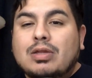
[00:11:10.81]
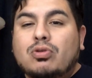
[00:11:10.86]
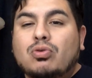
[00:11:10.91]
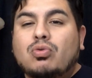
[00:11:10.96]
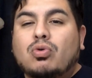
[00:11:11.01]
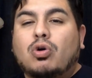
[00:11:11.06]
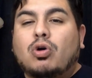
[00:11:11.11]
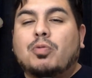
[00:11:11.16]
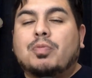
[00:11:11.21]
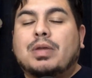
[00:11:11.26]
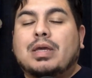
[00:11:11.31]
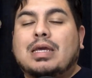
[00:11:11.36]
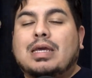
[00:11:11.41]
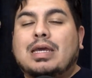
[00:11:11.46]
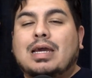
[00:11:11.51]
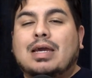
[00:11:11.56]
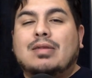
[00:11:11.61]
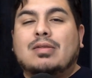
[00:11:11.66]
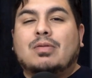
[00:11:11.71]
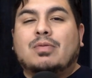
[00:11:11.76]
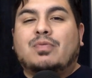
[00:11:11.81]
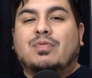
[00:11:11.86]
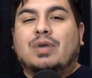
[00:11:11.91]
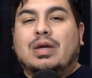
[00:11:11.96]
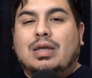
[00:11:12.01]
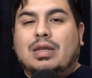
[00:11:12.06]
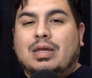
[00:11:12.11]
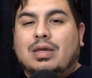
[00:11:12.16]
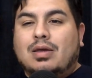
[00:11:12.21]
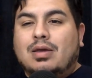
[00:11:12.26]
do hope that he ends up
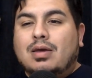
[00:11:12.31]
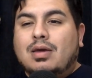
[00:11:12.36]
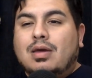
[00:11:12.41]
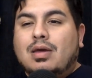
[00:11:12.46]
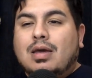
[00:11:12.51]
fighting